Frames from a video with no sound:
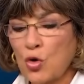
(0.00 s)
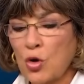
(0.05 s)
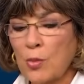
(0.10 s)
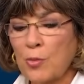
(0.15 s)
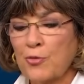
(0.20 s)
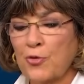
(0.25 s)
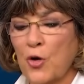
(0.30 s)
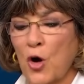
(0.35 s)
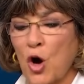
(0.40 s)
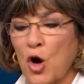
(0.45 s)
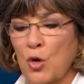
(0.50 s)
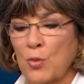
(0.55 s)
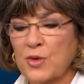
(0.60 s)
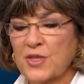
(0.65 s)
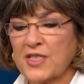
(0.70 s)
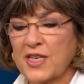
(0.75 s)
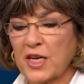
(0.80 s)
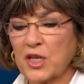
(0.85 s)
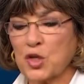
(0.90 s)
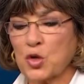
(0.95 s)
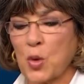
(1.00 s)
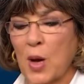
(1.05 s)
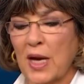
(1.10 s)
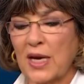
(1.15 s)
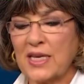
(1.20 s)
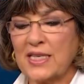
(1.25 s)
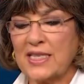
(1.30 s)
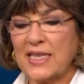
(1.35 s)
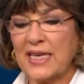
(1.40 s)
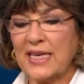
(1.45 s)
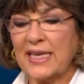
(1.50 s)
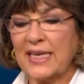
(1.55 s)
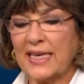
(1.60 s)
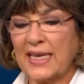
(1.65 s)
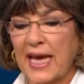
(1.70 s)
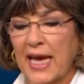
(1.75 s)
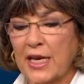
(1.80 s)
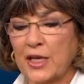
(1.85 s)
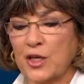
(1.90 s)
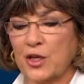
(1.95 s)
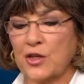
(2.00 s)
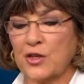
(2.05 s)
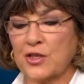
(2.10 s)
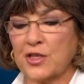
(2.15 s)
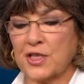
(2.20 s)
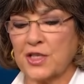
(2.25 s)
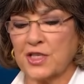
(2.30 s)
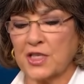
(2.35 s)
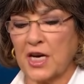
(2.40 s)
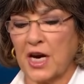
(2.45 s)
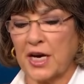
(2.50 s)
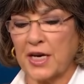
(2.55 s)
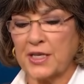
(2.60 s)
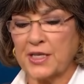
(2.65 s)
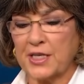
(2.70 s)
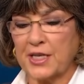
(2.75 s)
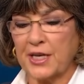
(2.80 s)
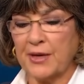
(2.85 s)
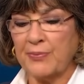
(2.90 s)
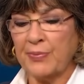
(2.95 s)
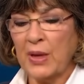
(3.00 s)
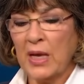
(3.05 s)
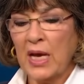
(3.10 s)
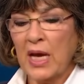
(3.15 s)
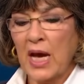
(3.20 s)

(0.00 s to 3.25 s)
room for homosexuality in Kenyan society.